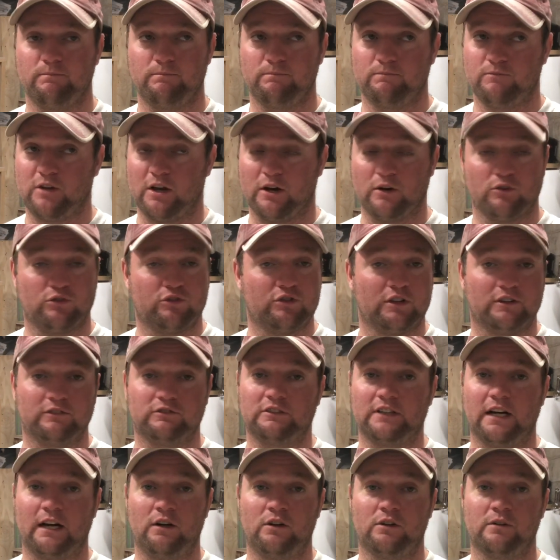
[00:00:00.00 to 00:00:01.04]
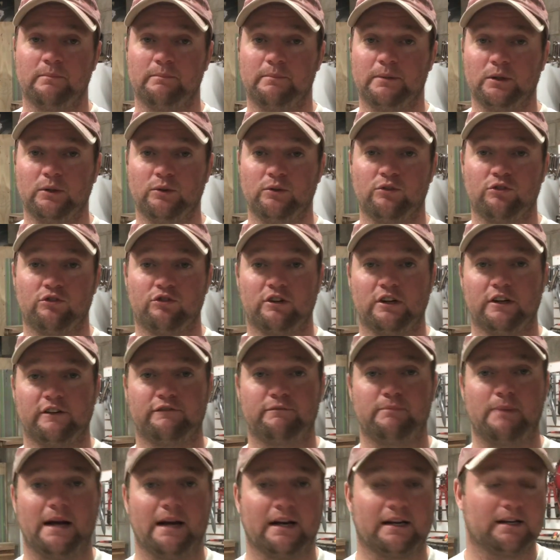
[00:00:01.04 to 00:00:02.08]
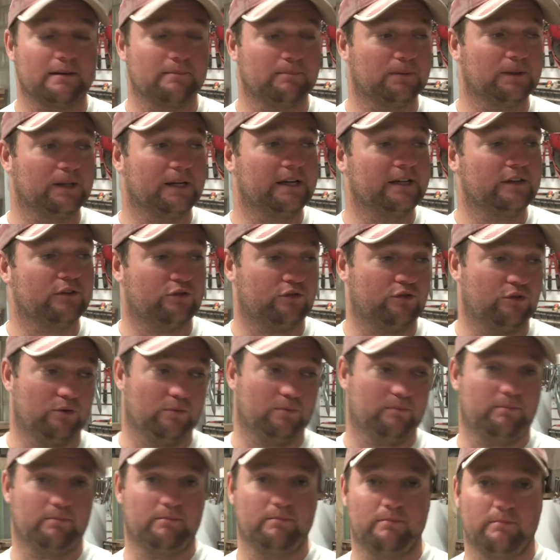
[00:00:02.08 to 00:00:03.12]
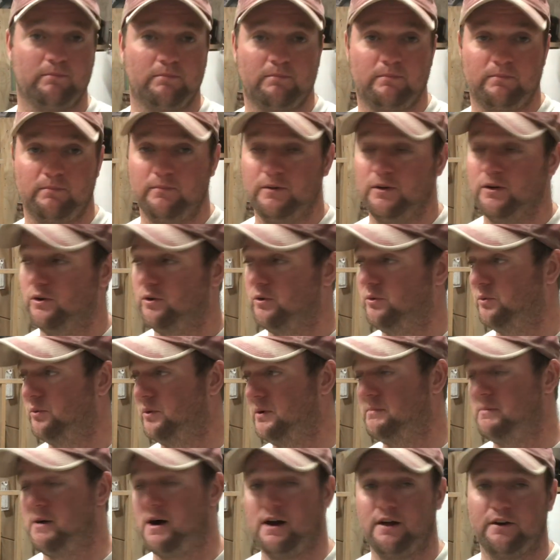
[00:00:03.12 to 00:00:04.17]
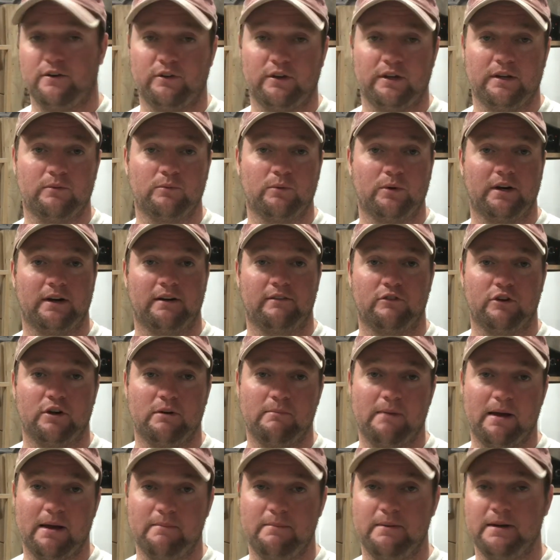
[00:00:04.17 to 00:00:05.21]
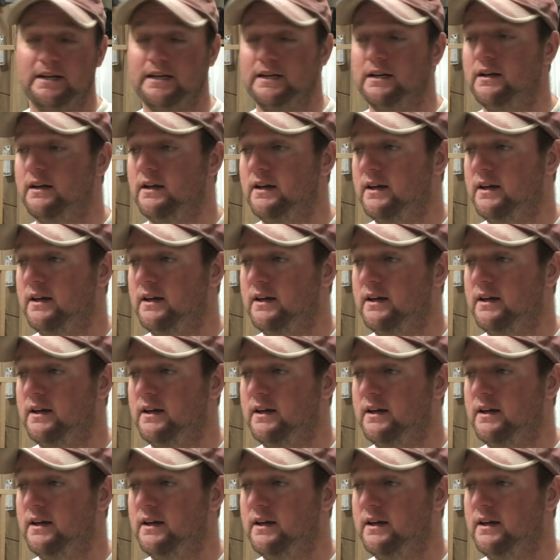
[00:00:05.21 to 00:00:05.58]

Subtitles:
tearing stuff down and building stuff back in place, or remodeling, whatever it may be.